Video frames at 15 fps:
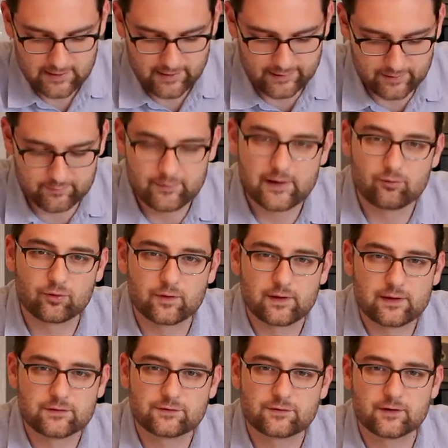Um, they
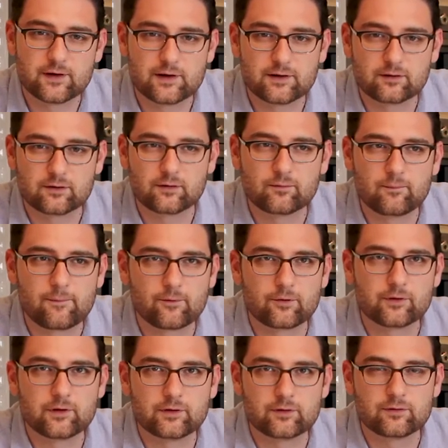released uh,
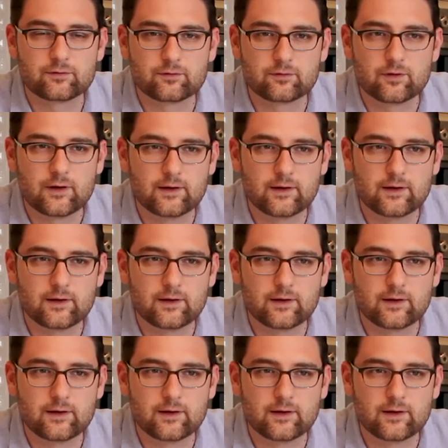earlier,